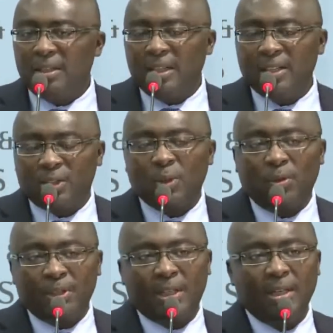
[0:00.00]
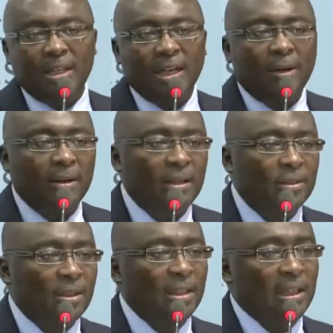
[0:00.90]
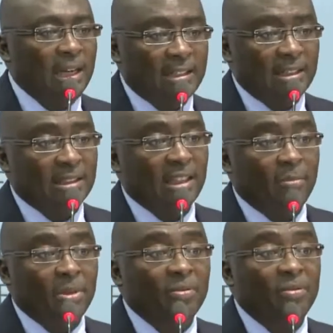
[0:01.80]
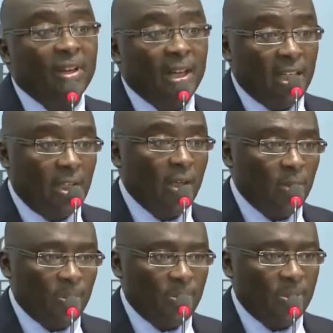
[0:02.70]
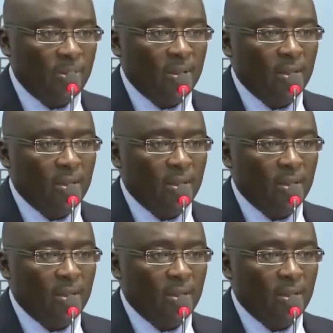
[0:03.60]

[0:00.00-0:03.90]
historically our elections have been fairly close,